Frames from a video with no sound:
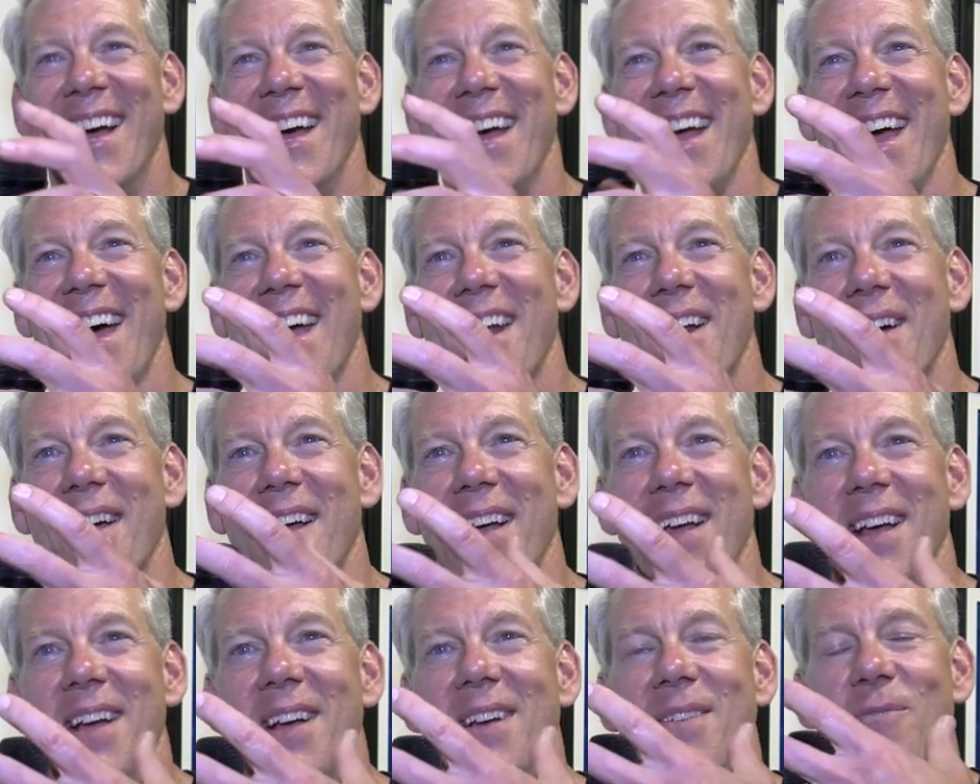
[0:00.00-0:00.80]
And
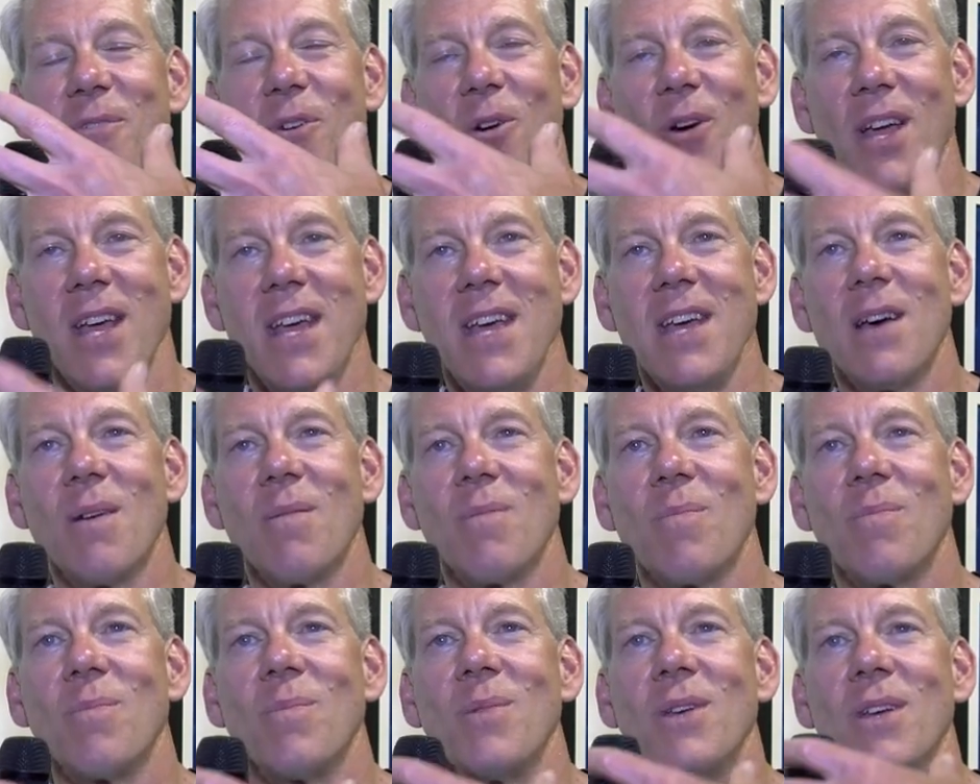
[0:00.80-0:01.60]
for
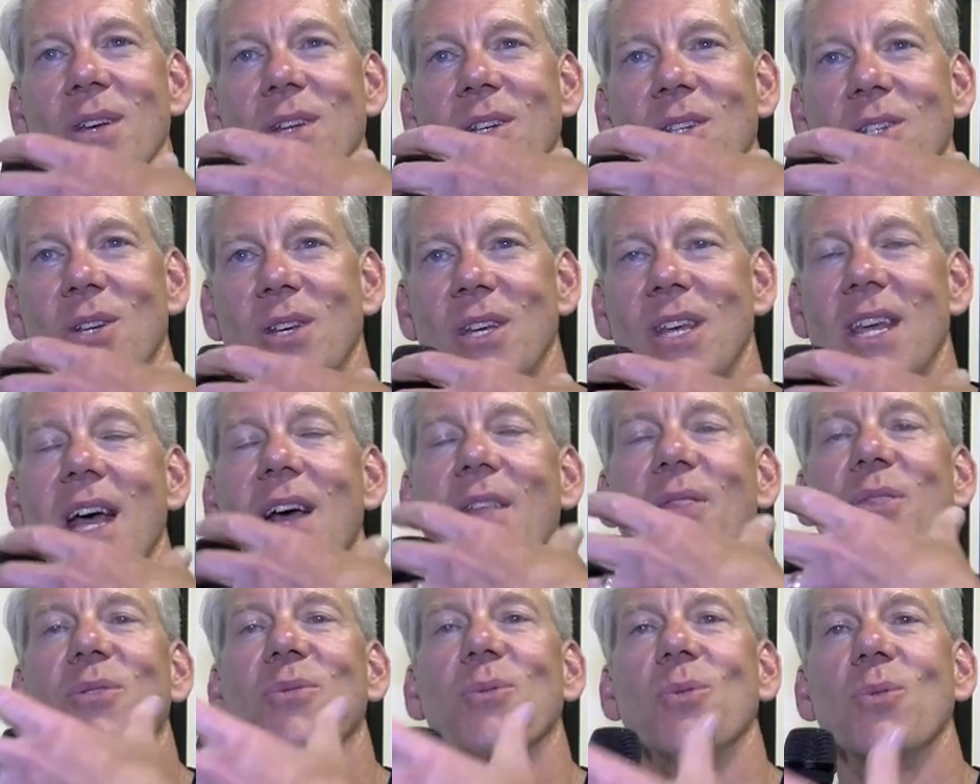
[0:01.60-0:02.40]
him to
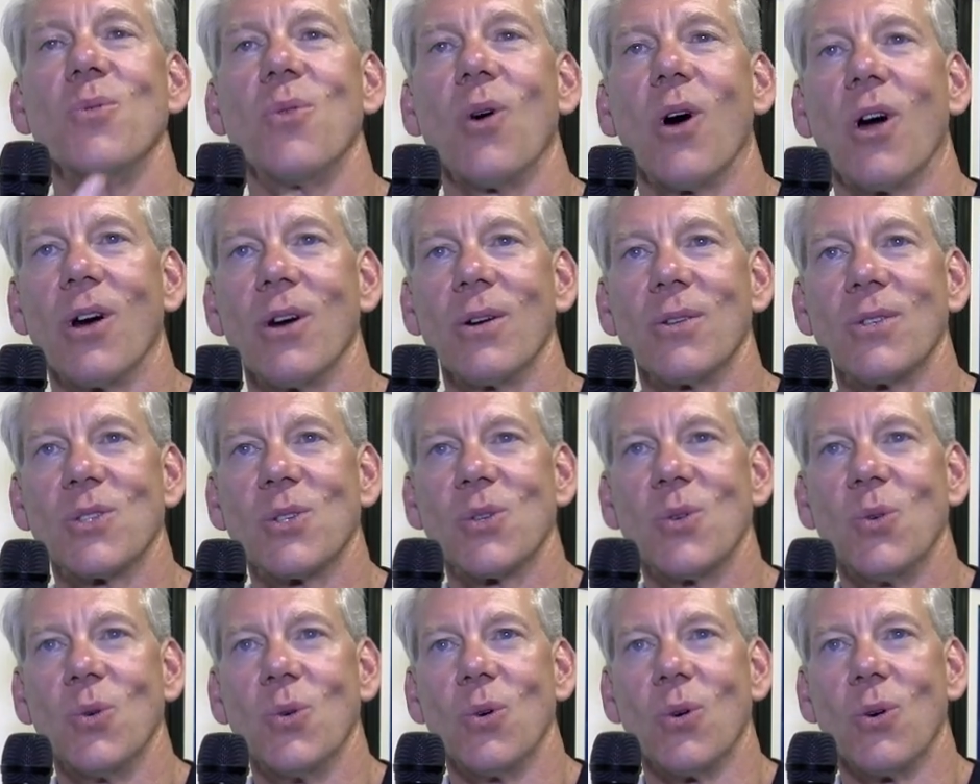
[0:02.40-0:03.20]
get through art
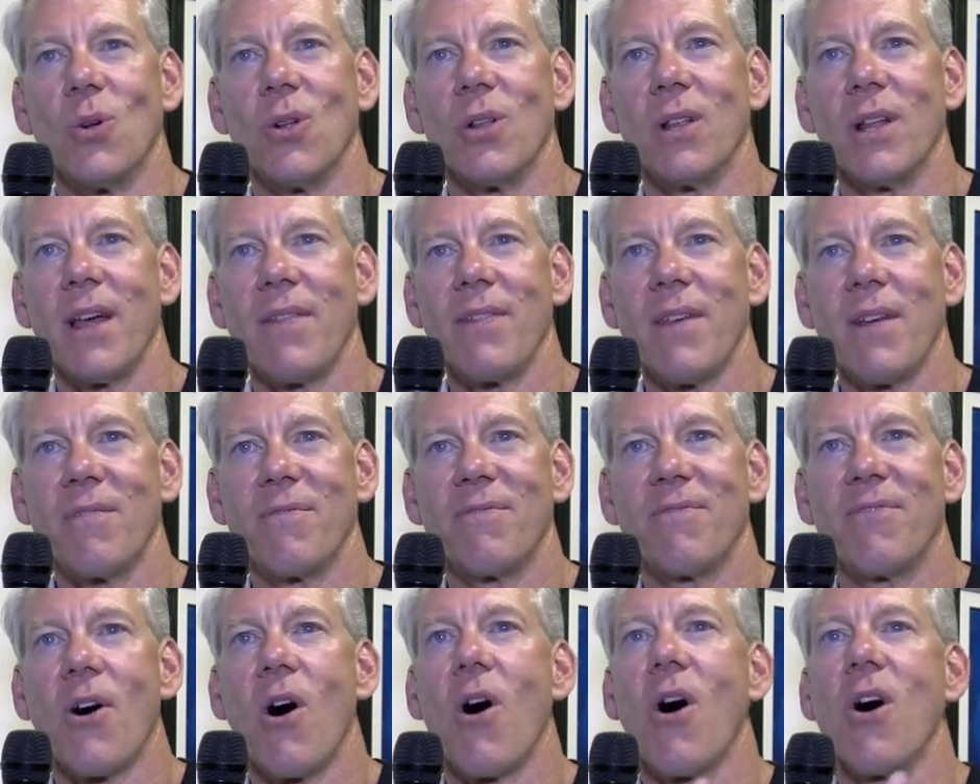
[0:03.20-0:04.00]
school and then
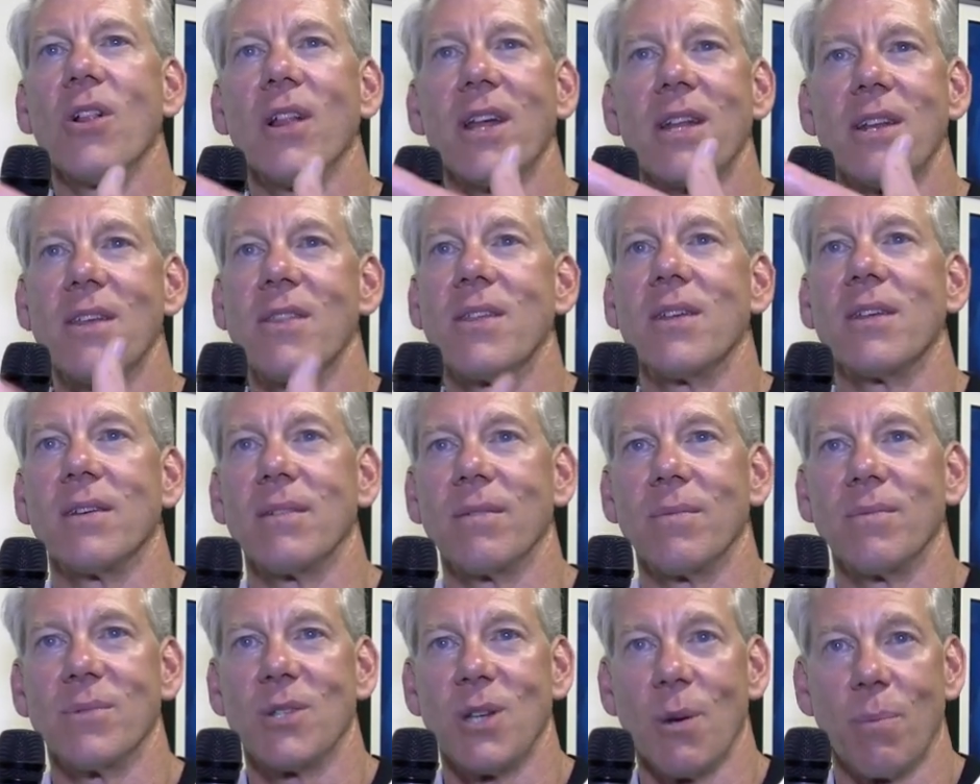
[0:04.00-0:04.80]
fall into
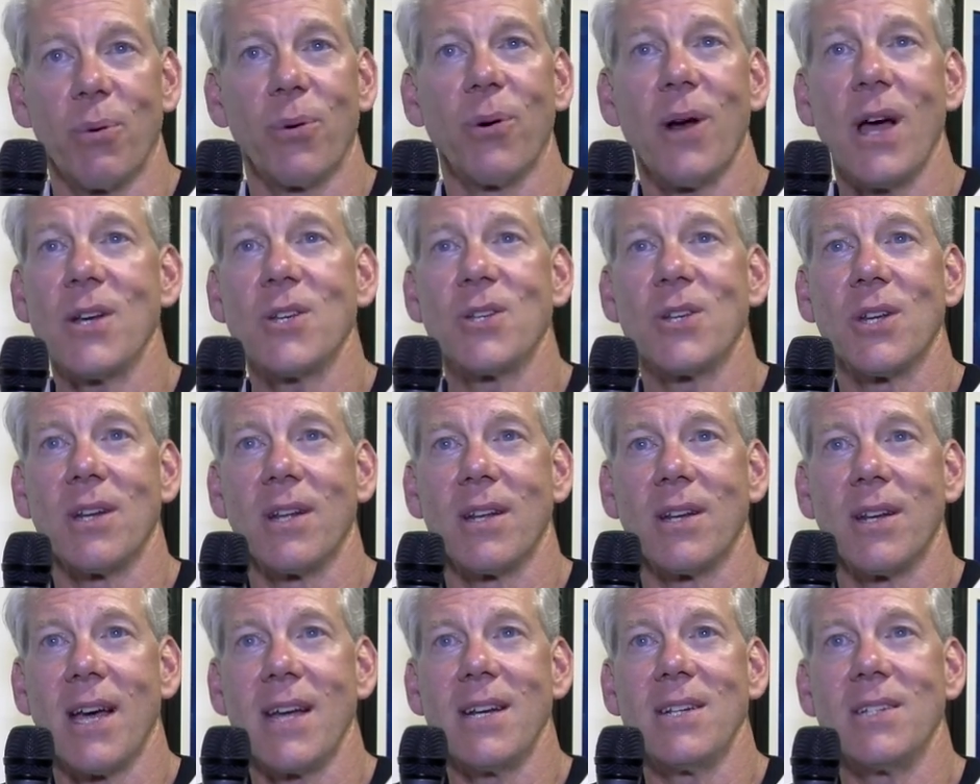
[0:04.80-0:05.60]
the Depression
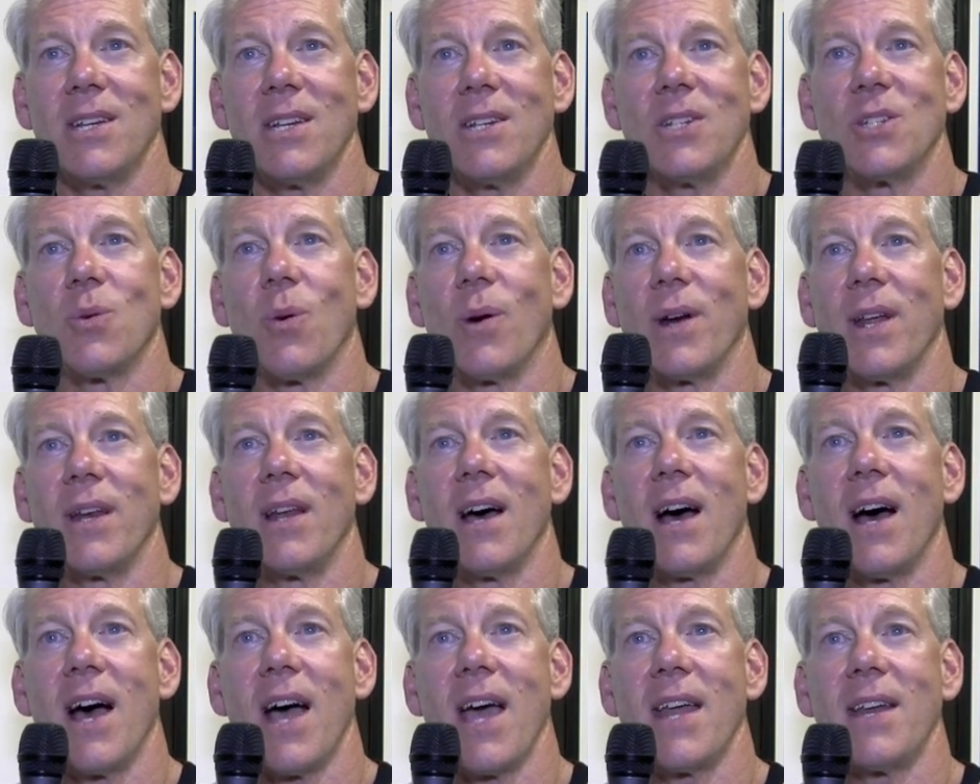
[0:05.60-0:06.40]
in
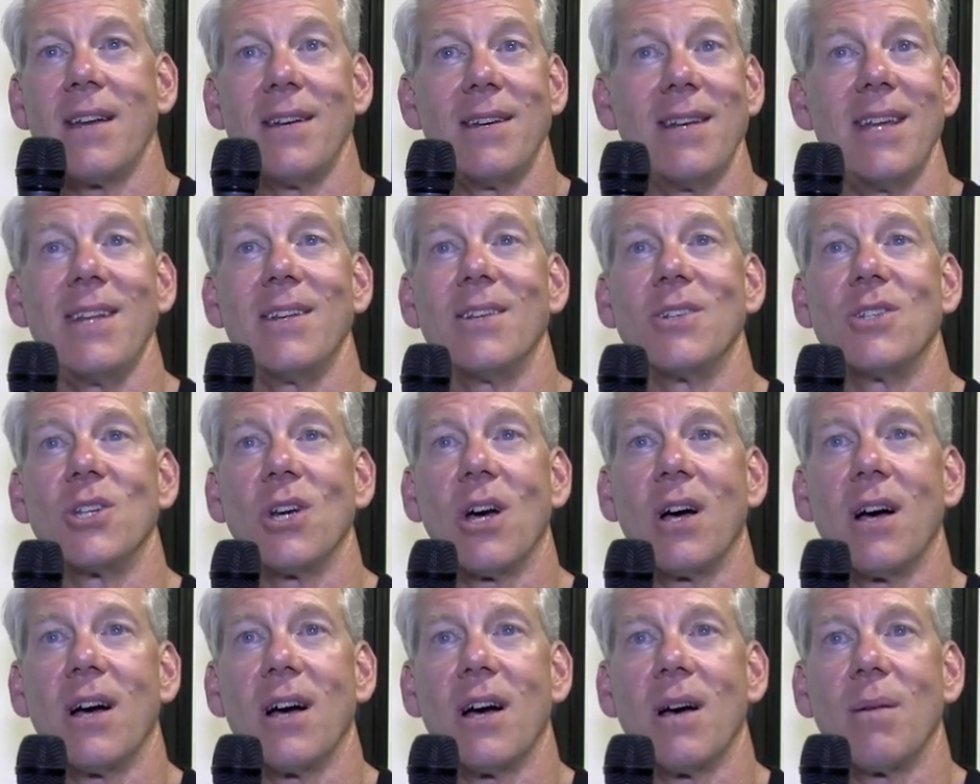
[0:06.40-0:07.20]
1929 and need a
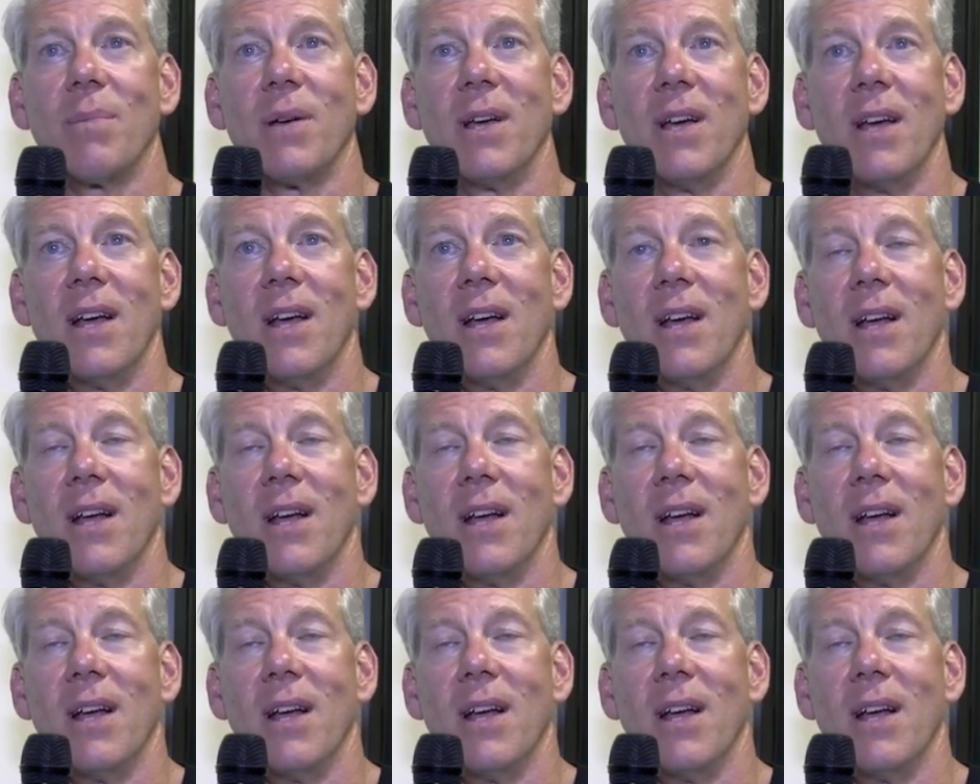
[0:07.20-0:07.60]
job,